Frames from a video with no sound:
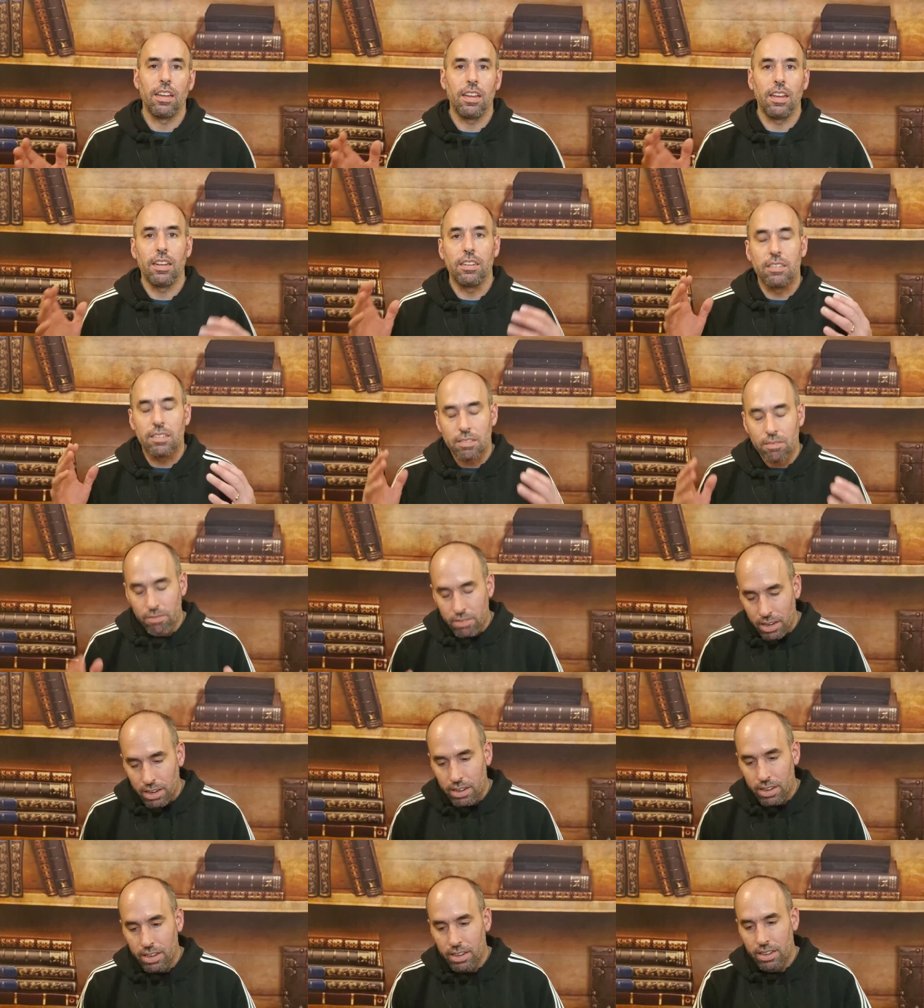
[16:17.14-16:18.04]
It
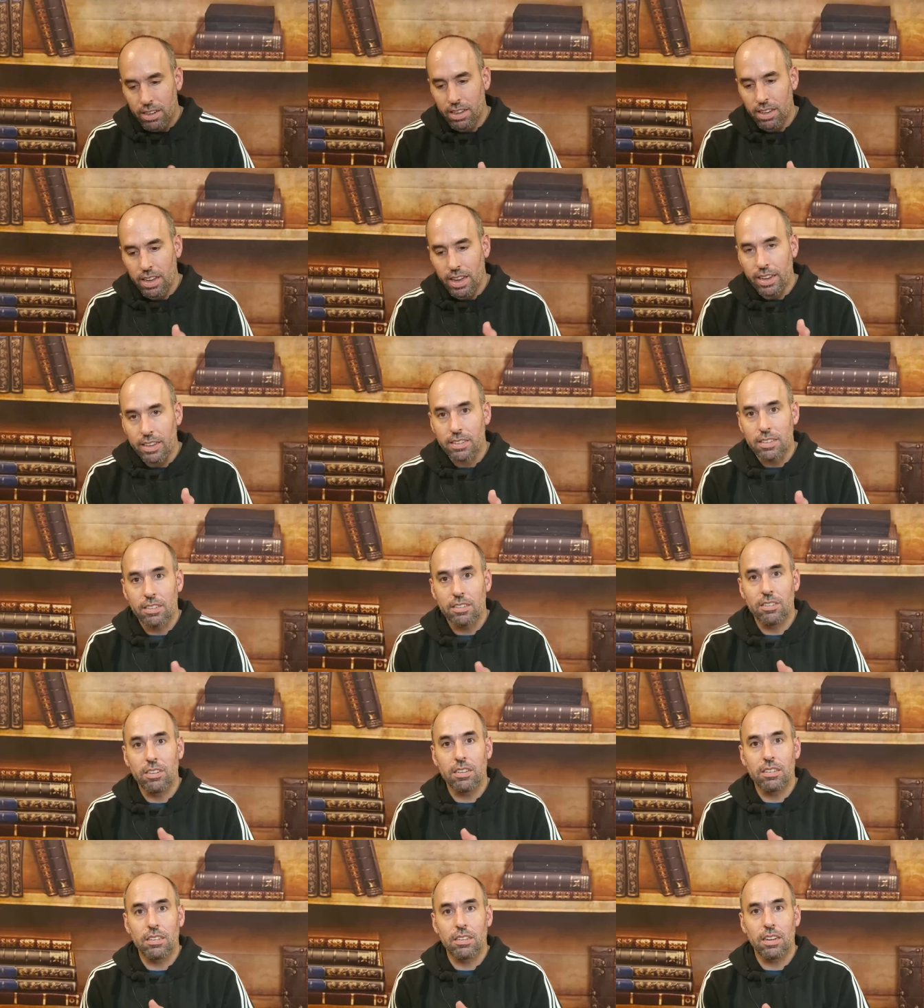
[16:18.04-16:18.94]
really. It's
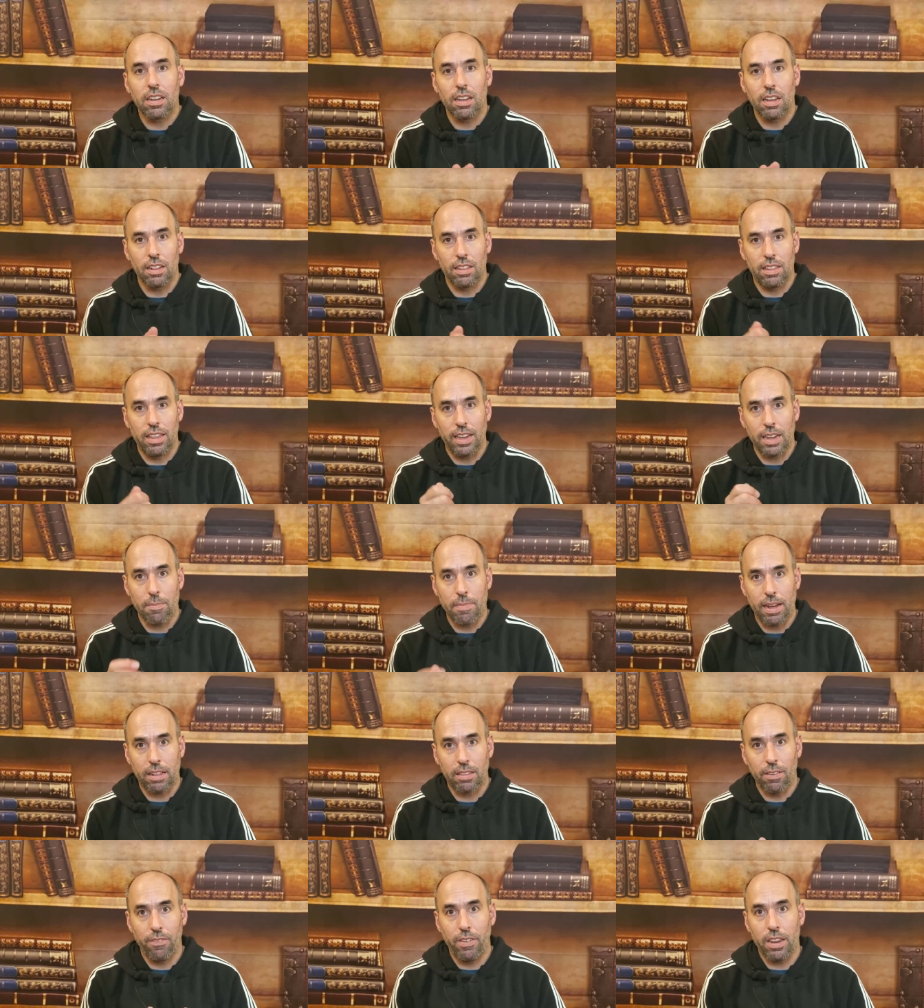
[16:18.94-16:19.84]
just think
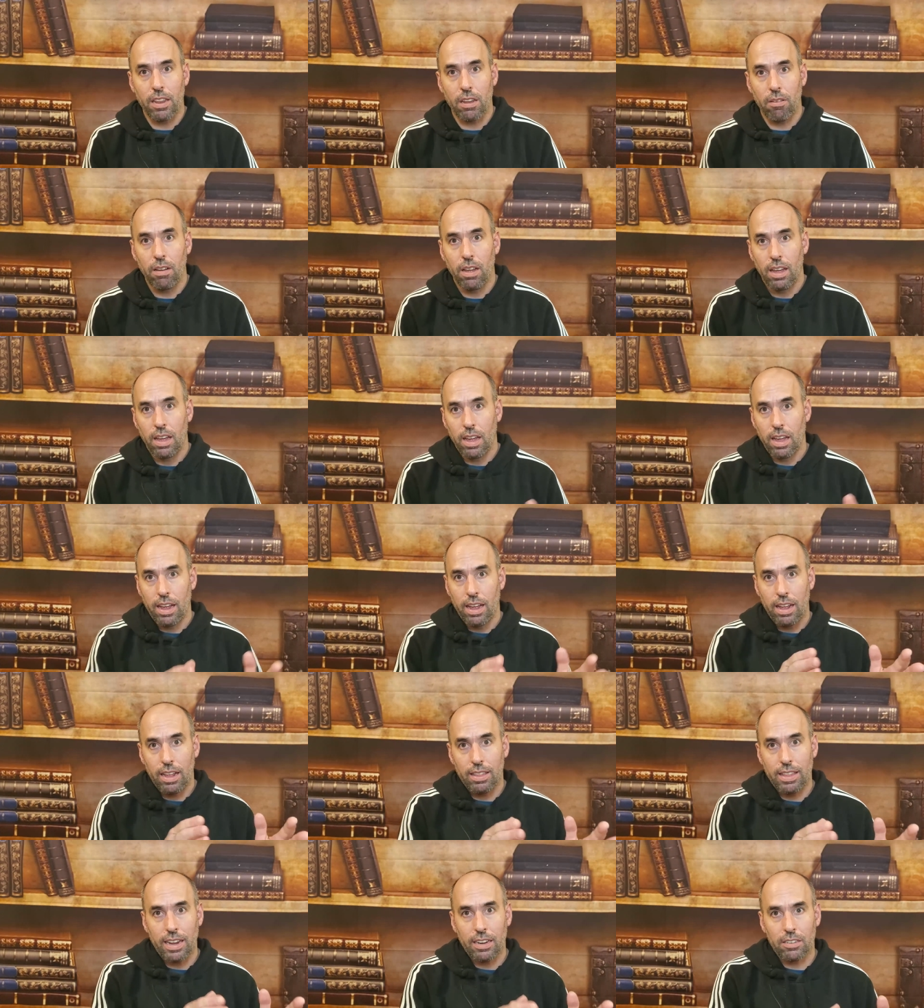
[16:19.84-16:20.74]
about the video.
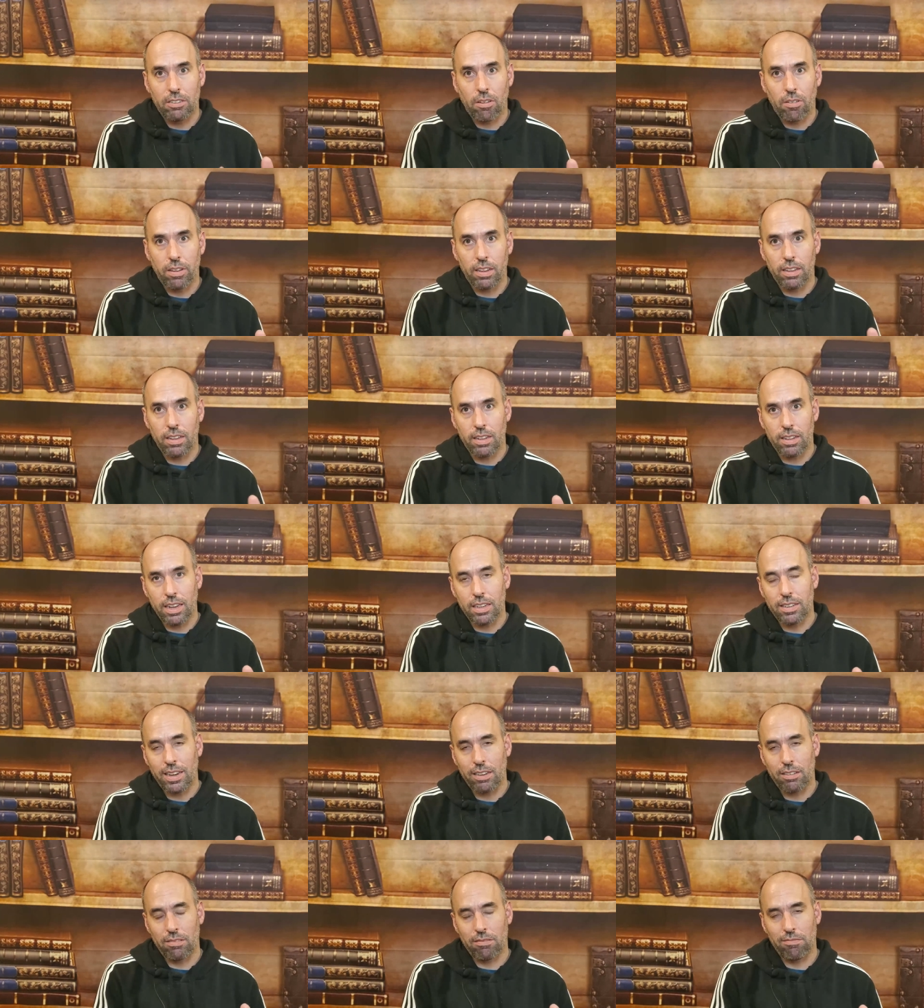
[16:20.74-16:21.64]
That is only. That's
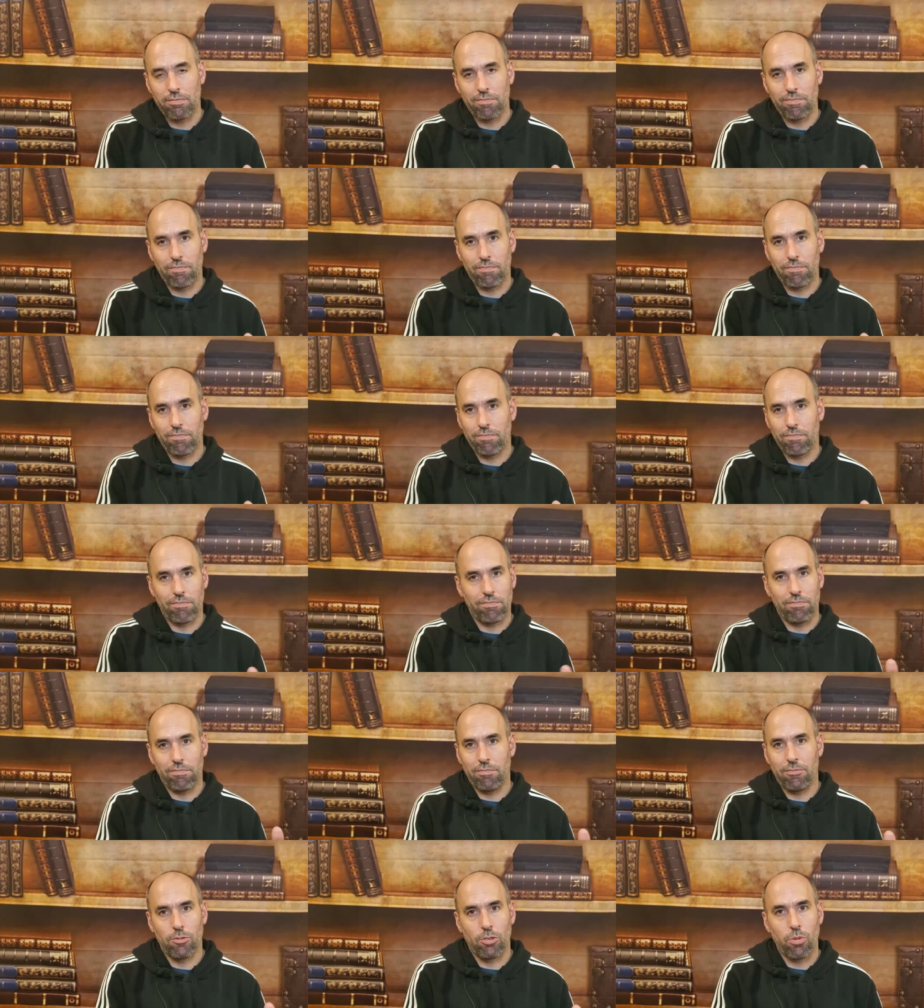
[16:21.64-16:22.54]
like
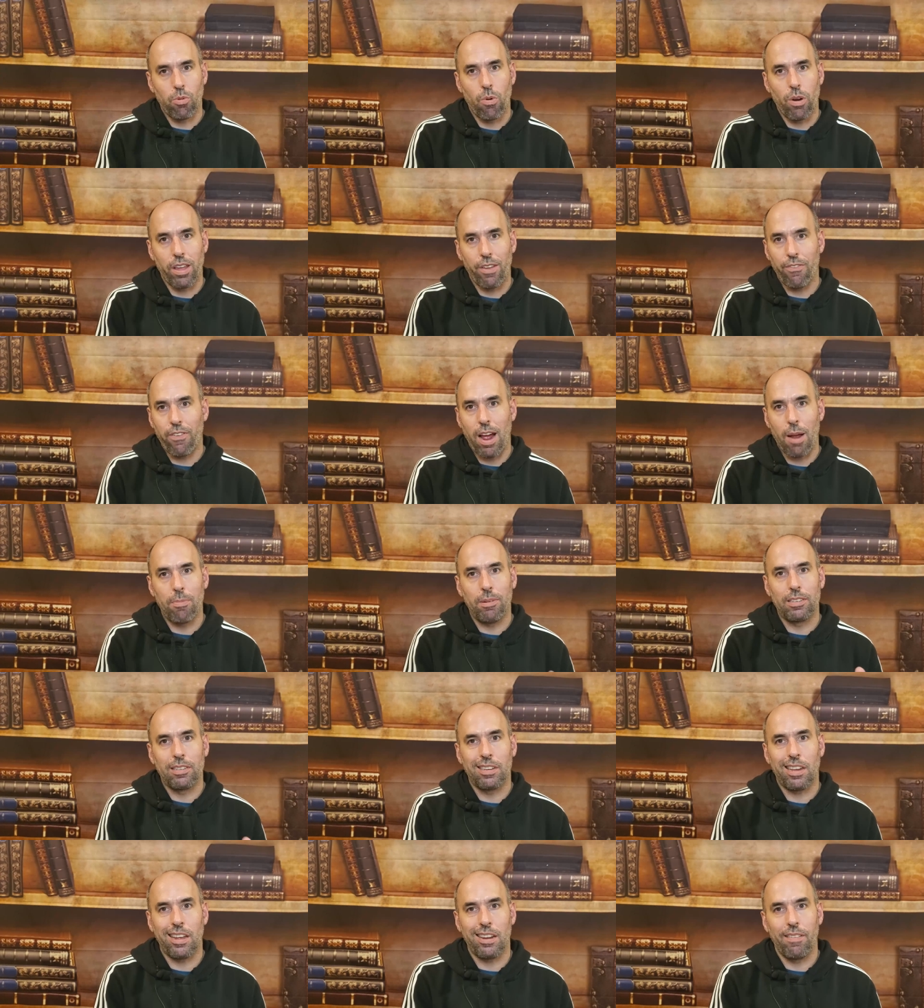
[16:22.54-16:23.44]

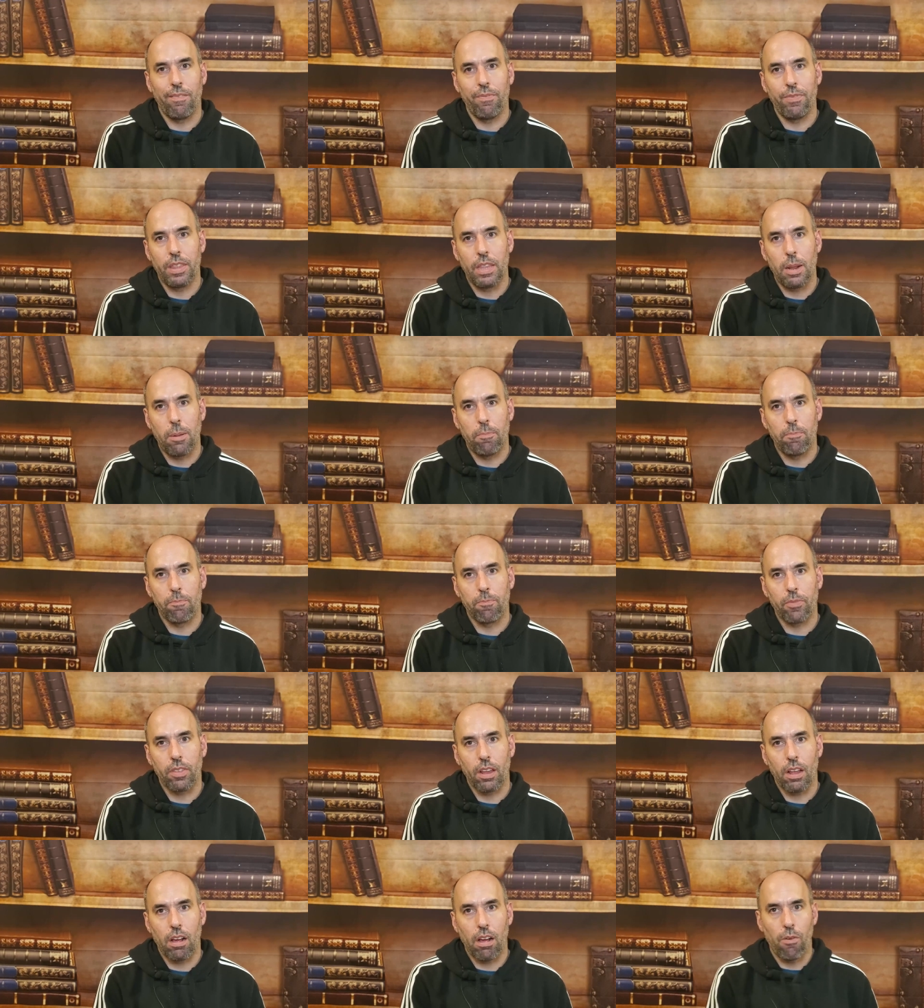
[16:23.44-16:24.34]
25%
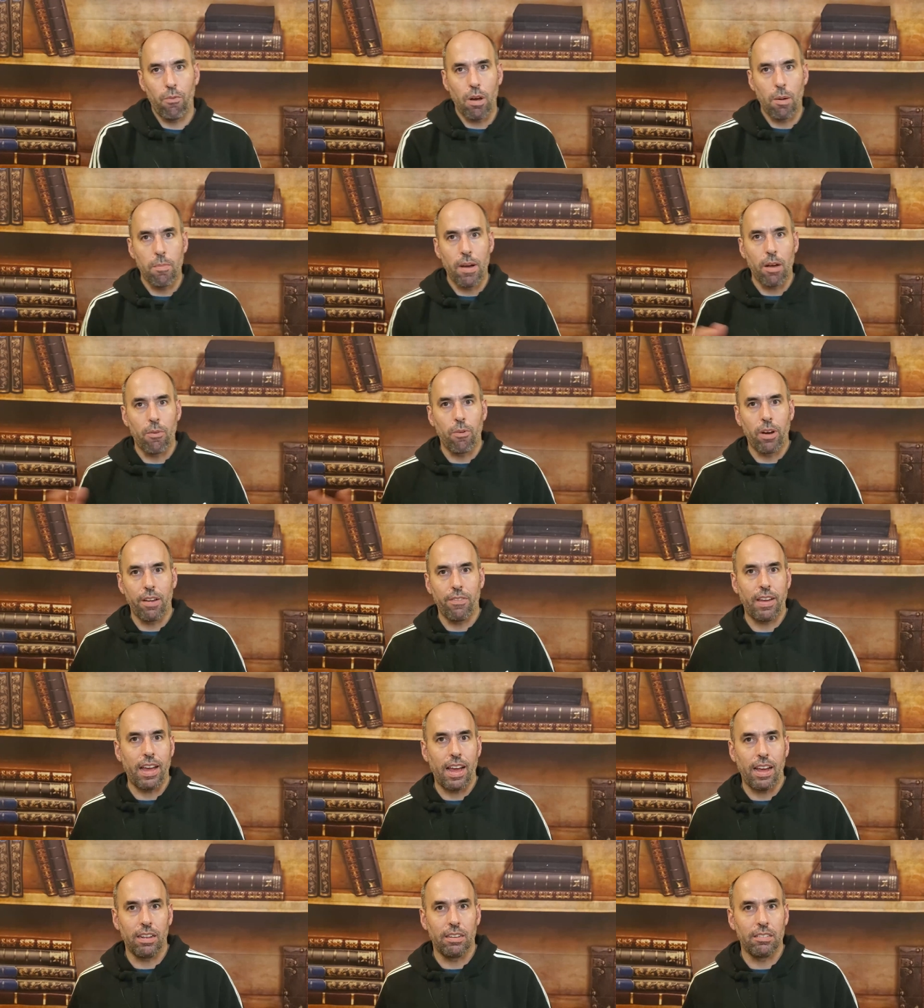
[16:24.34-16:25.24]
of what my wife
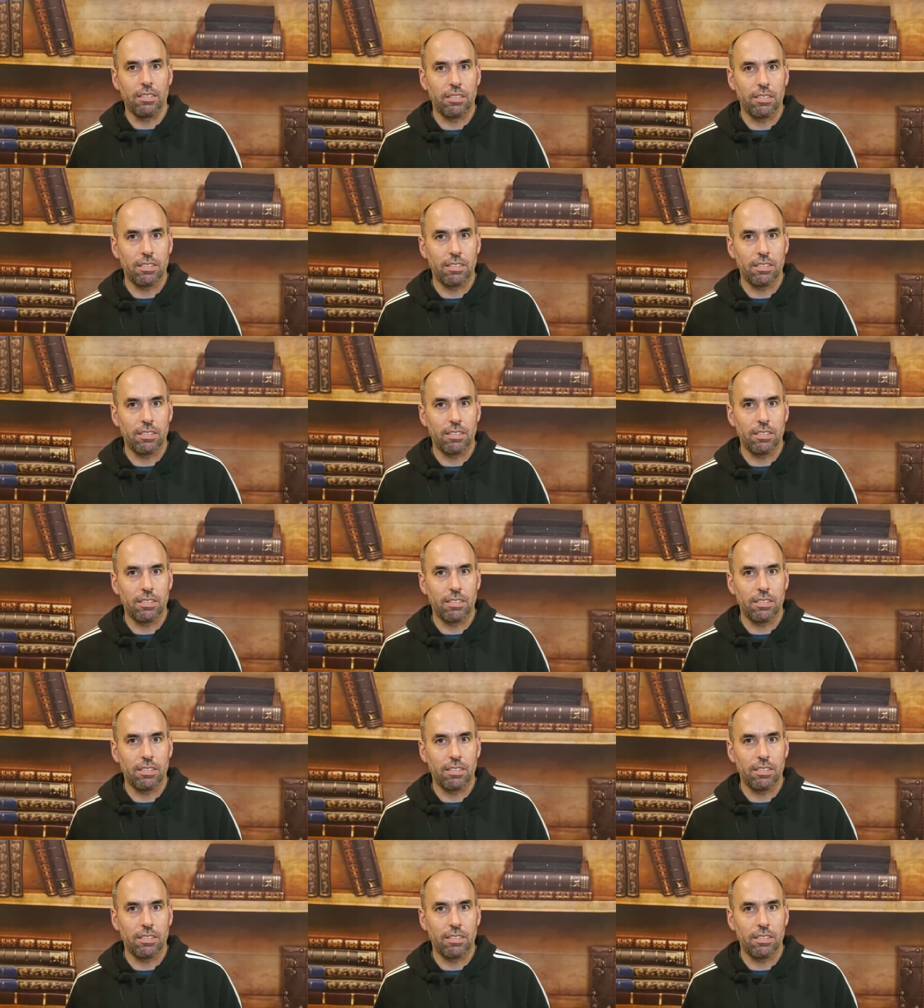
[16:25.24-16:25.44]
has.